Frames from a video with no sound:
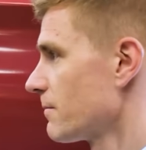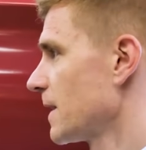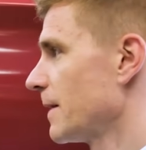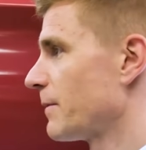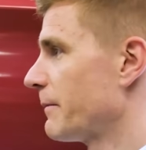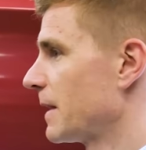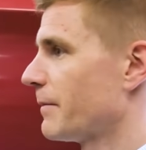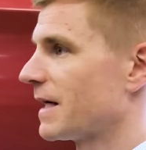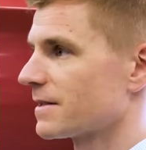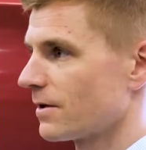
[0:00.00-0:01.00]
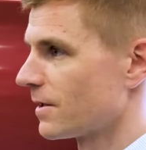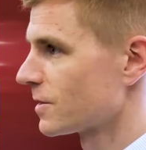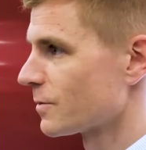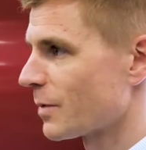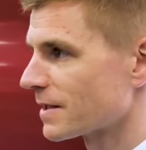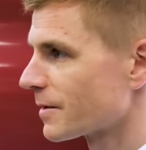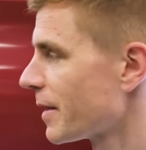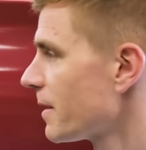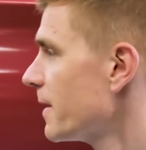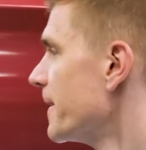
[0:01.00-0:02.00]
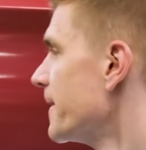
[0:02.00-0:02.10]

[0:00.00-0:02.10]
and keep them in the best conditions possible,